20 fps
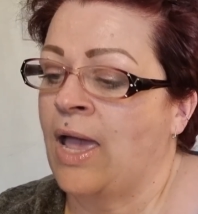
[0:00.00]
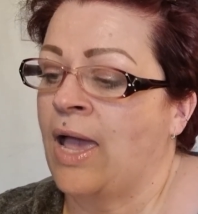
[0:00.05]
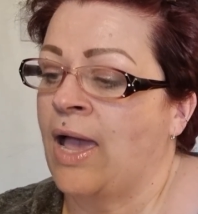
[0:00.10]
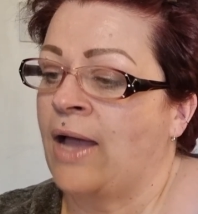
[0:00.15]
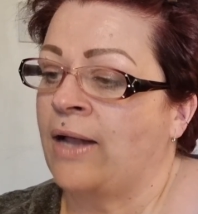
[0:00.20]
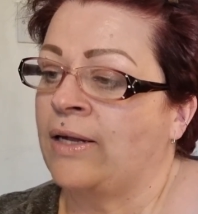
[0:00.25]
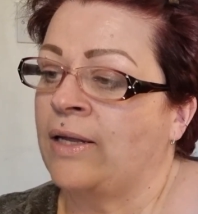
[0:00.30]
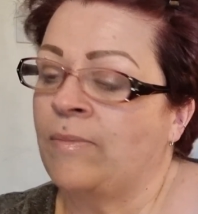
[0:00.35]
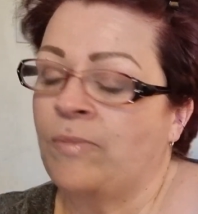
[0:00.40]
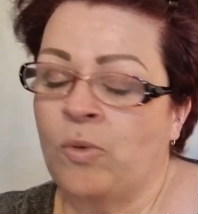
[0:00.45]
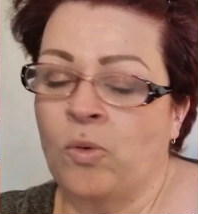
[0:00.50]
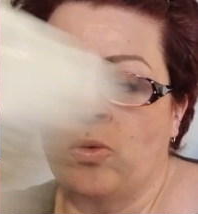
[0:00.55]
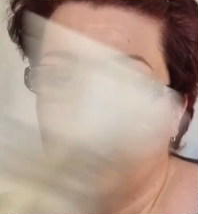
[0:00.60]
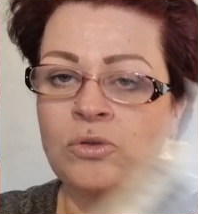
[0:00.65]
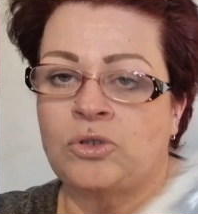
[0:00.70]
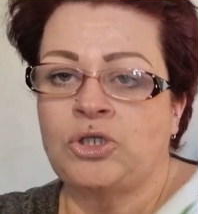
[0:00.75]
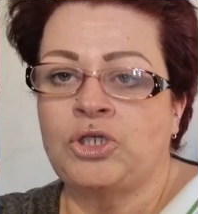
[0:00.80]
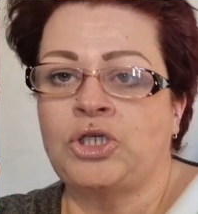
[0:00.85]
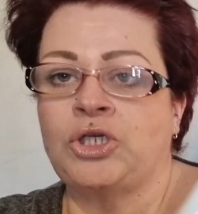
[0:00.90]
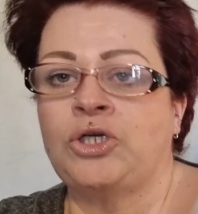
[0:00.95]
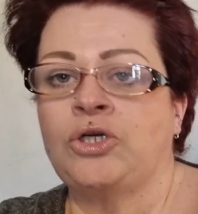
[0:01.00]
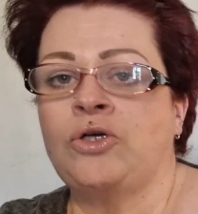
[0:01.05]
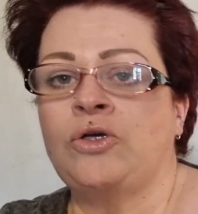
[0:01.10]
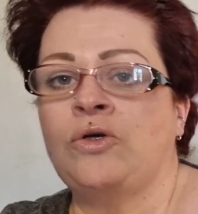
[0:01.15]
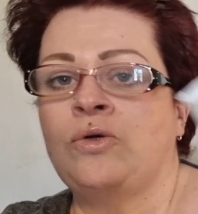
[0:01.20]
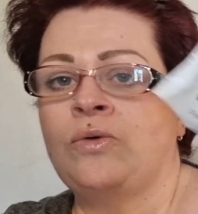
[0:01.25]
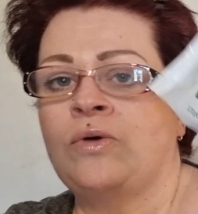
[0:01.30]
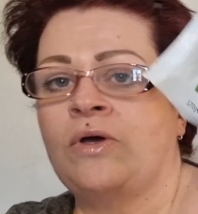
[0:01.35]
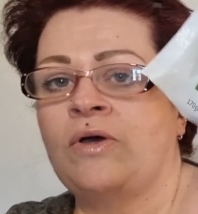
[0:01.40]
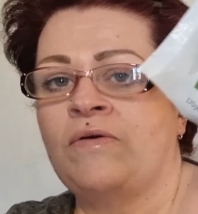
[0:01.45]
And I bought
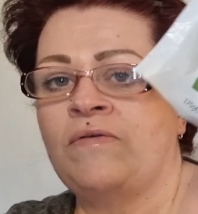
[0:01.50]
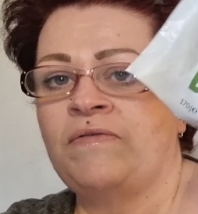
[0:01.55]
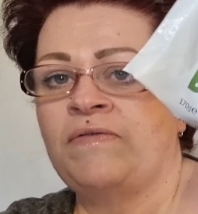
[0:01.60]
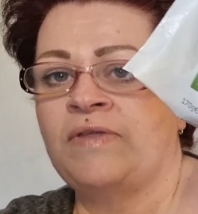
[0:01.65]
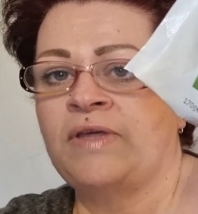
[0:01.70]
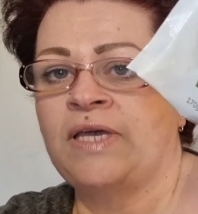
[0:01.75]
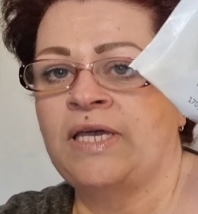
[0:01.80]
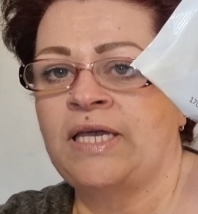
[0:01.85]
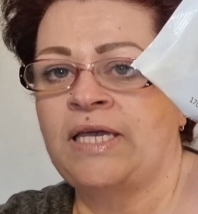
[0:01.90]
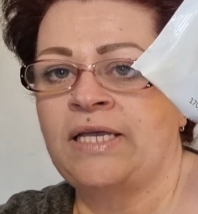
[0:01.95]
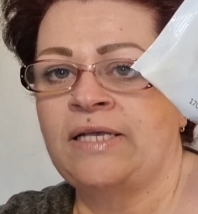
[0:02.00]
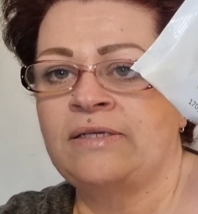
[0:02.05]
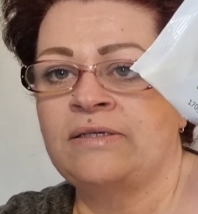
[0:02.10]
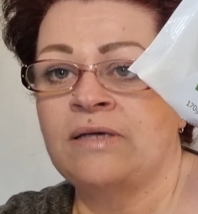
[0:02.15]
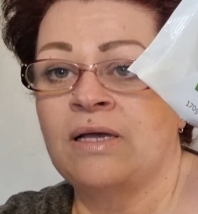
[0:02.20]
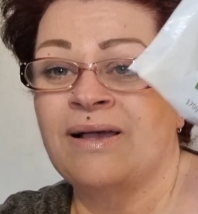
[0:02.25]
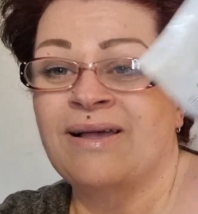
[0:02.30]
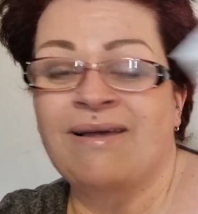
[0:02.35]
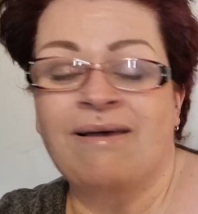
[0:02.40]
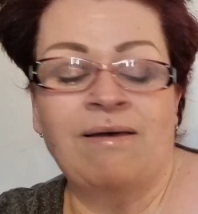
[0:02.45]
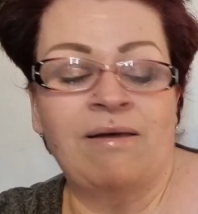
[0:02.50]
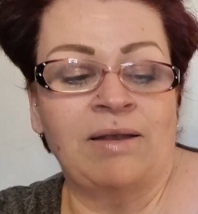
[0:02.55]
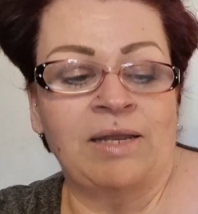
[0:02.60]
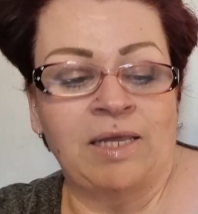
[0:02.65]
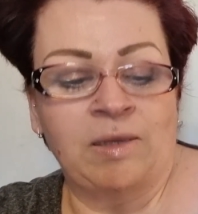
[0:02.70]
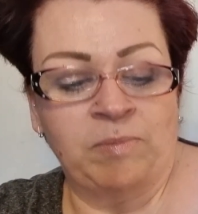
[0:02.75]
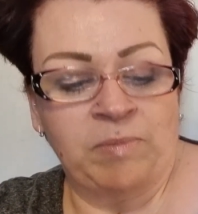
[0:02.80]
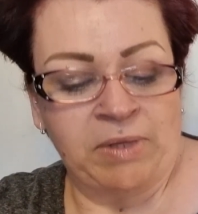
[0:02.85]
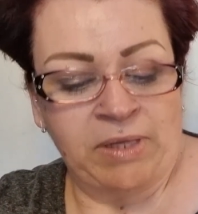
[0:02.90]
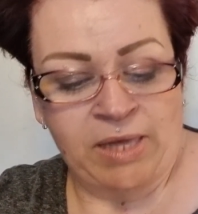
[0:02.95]
two of these
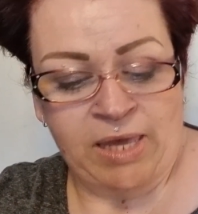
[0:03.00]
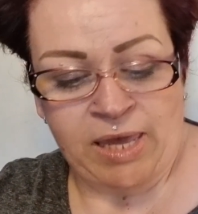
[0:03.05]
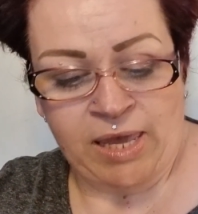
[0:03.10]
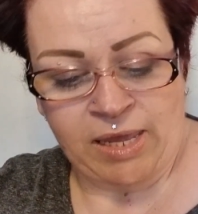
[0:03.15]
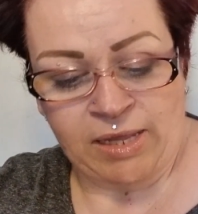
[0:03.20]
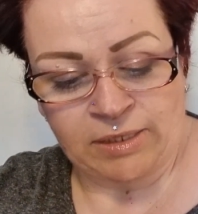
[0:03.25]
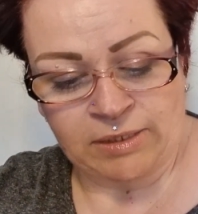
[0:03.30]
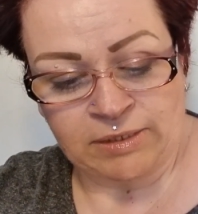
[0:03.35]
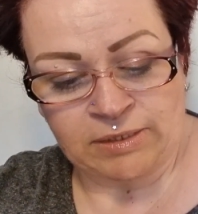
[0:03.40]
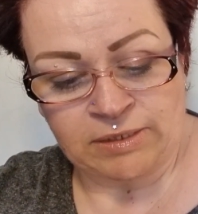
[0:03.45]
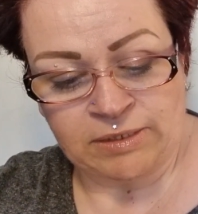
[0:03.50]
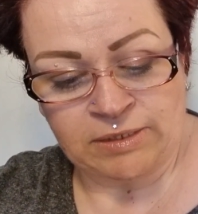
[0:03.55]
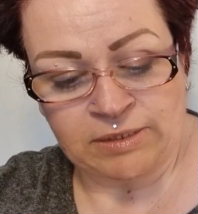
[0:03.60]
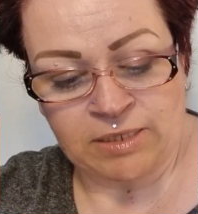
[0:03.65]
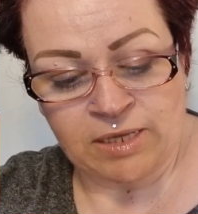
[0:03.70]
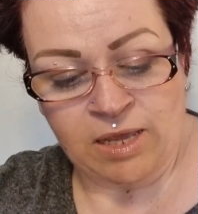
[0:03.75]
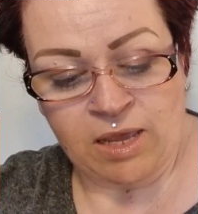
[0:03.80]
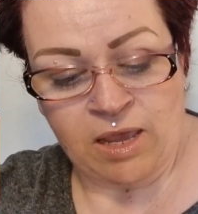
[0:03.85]
garlic baguettes.